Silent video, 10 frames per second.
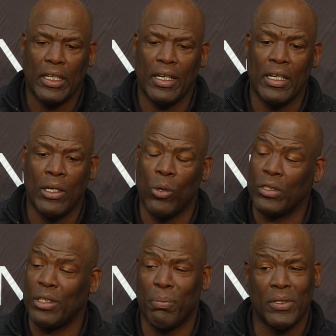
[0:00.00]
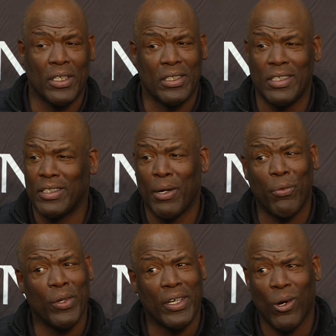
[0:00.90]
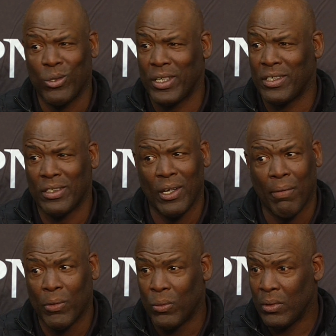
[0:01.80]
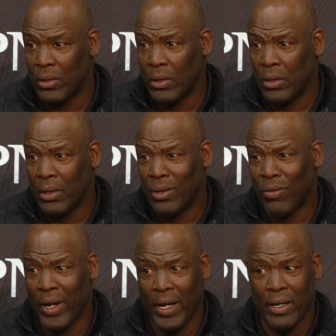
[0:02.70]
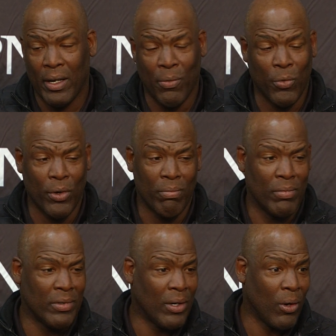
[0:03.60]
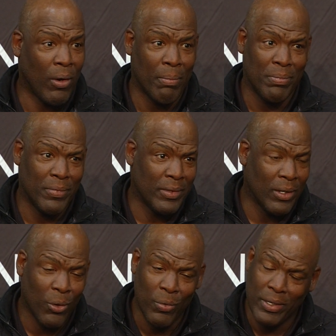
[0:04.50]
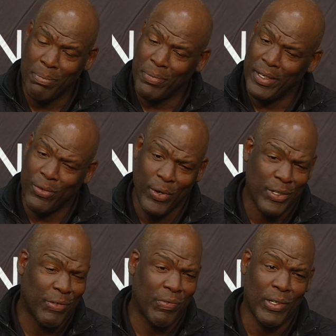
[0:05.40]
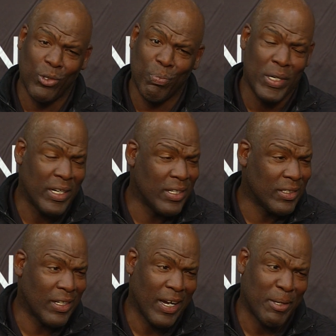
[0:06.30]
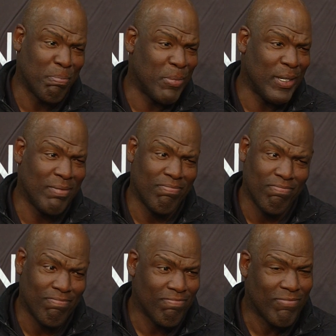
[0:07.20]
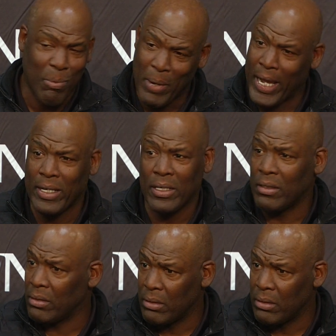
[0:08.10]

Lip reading: He coaches a position he's never really coached at this level, right? And we're you know, I'm you know, we can be aggressive in those meetings, and I can be demanding.